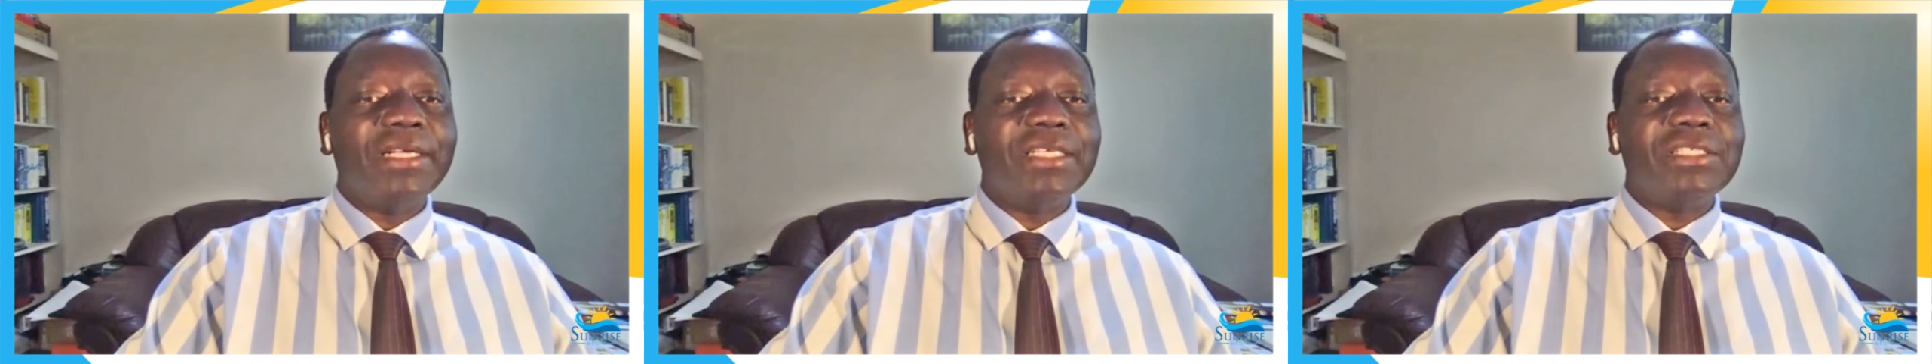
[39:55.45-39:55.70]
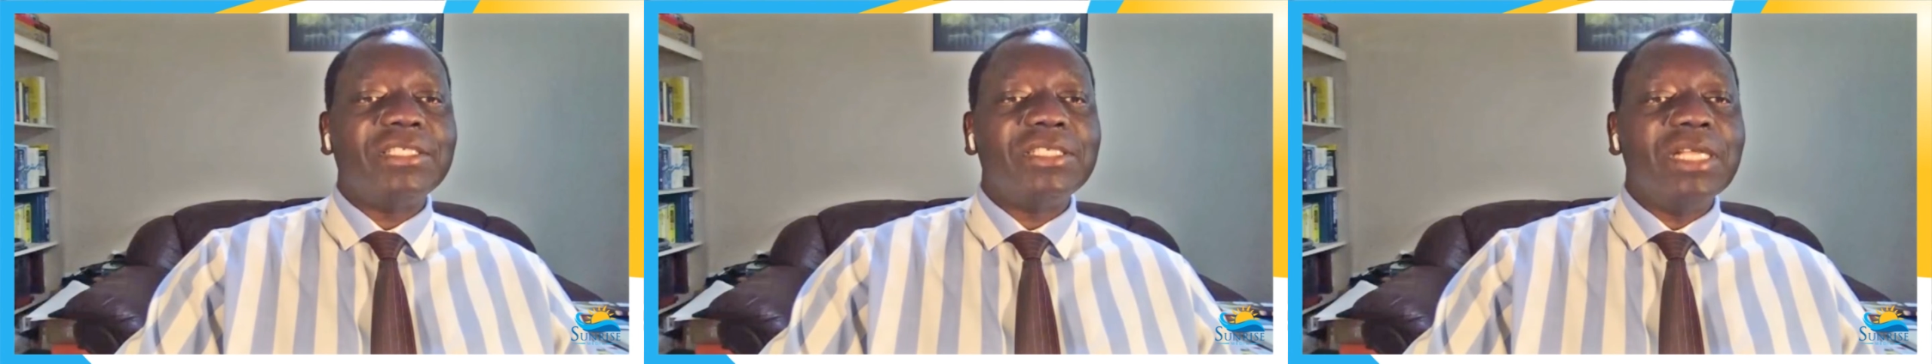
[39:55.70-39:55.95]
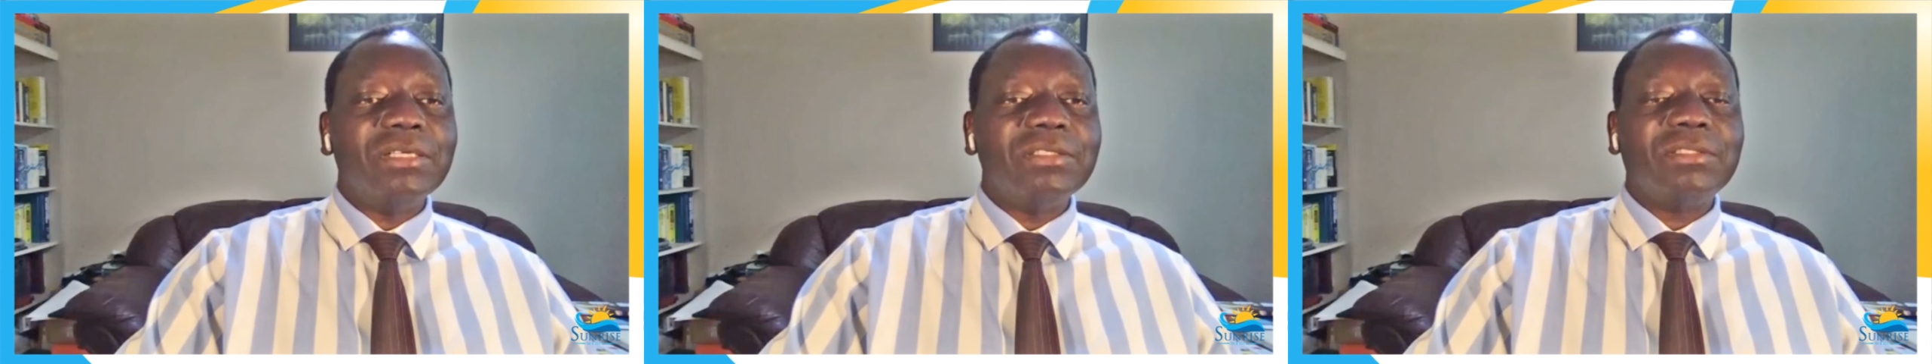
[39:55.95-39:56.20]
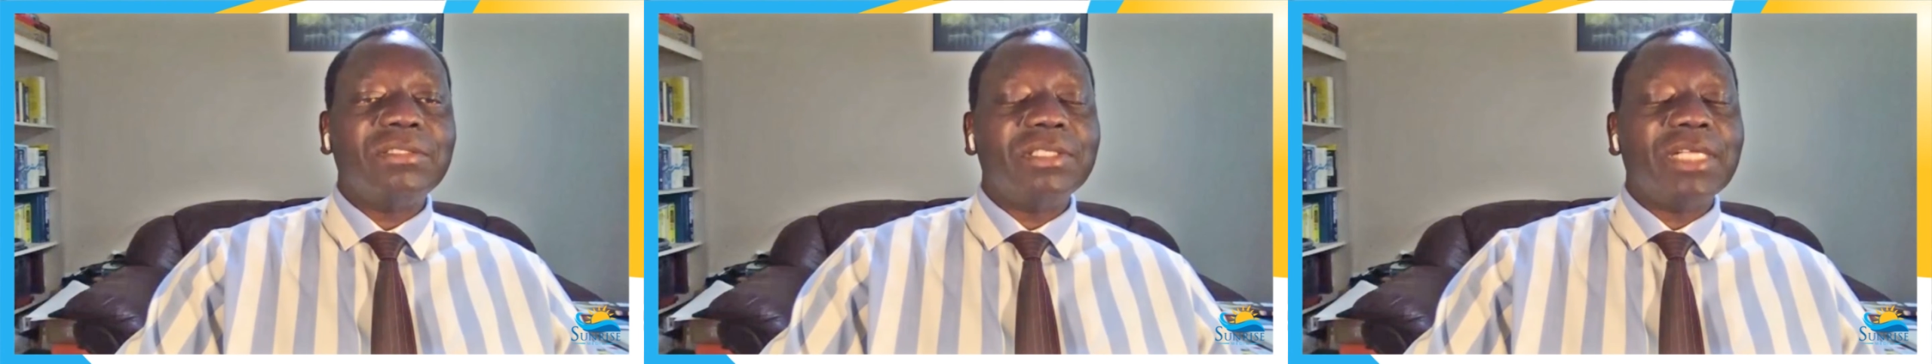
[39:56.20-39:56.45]
it's not
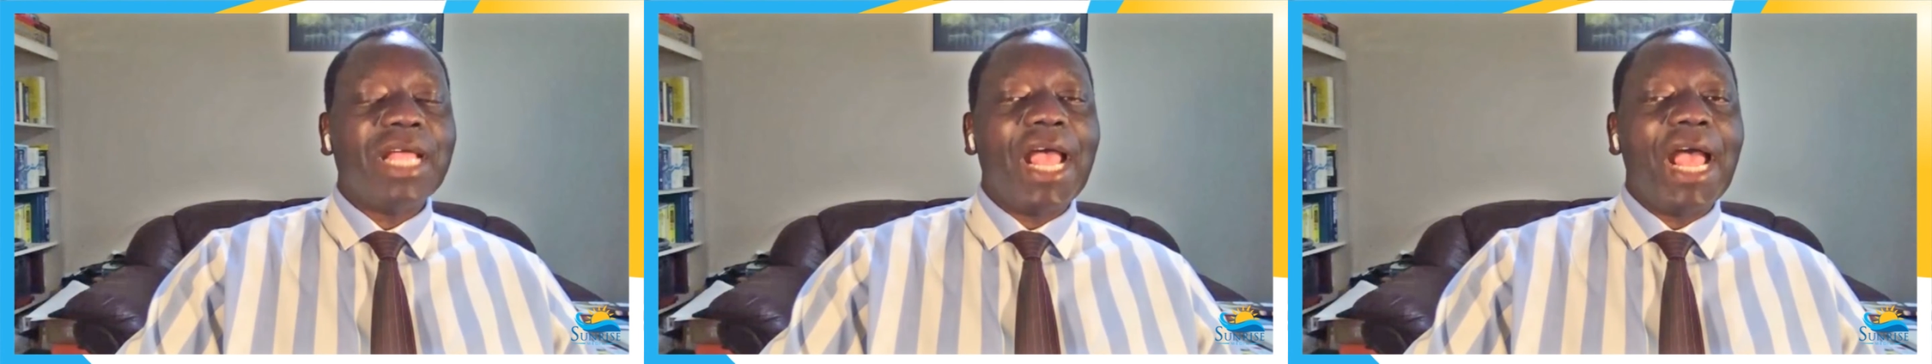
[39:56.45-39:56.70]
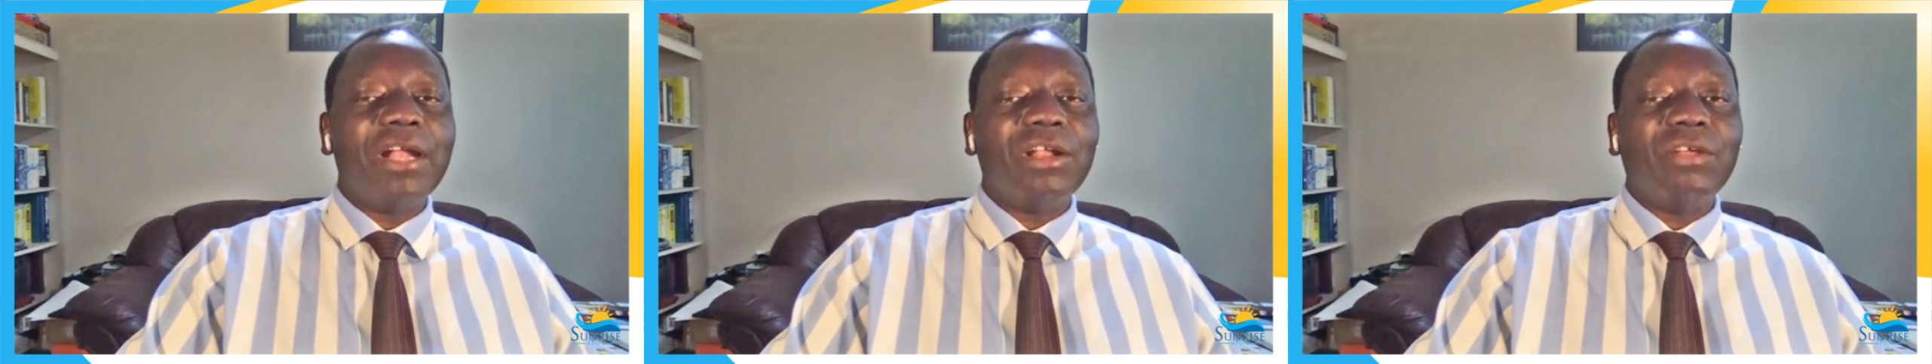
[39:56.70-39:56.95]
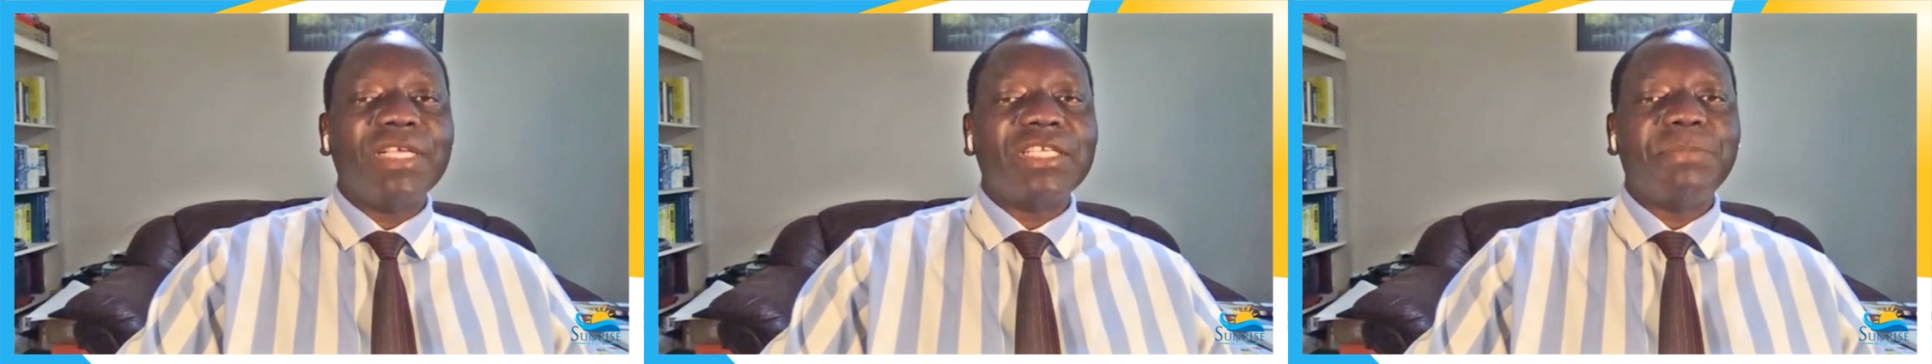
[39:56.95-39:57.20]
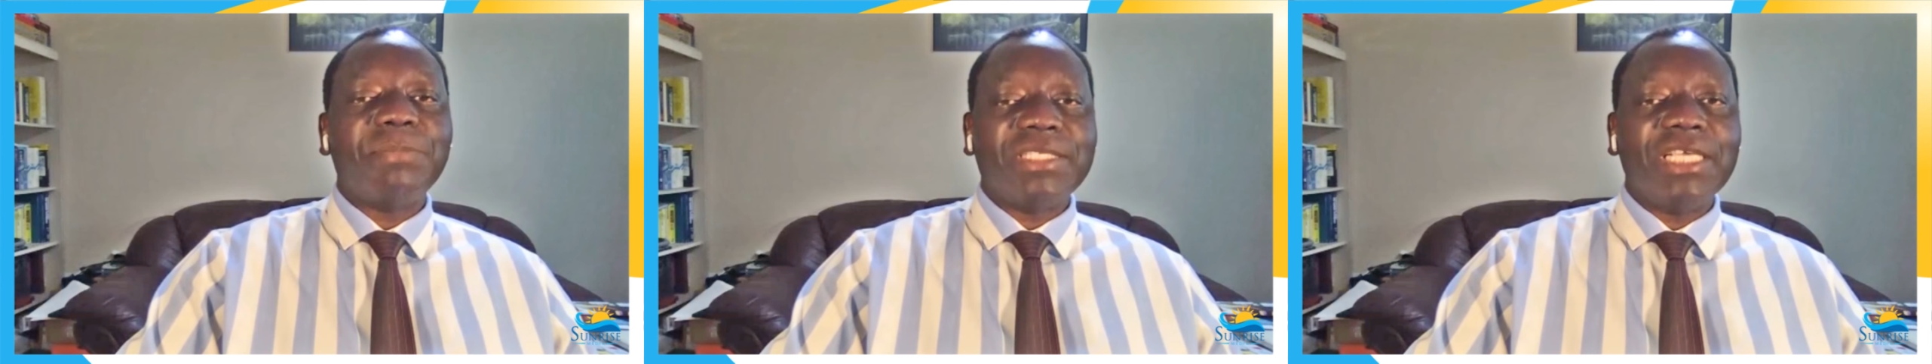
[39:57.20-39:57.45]
out of
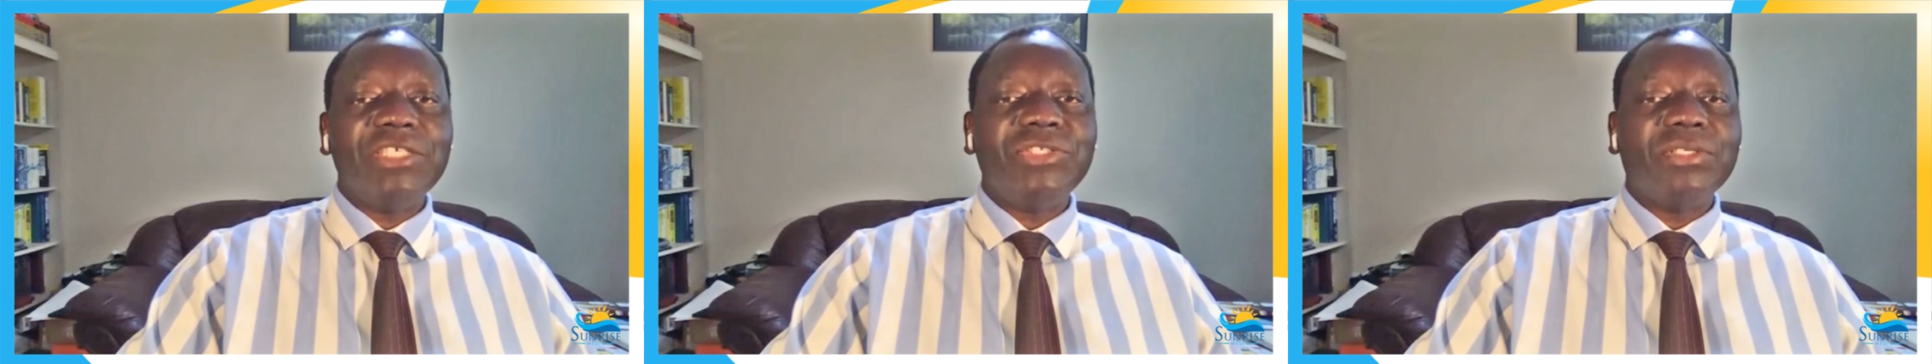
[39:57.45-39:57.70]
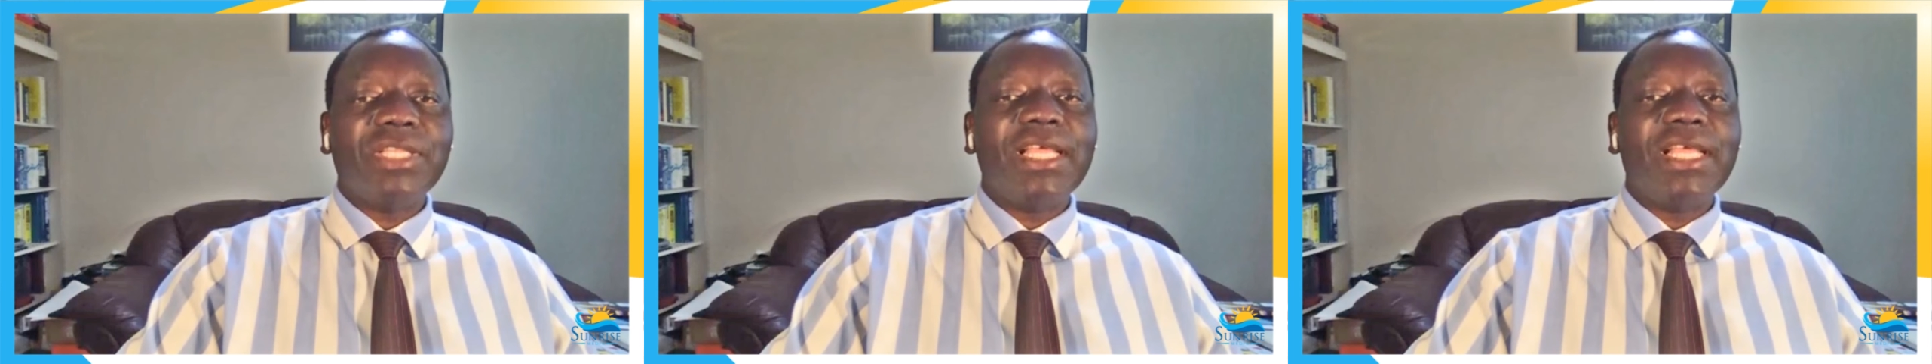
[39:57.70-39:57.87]
expectation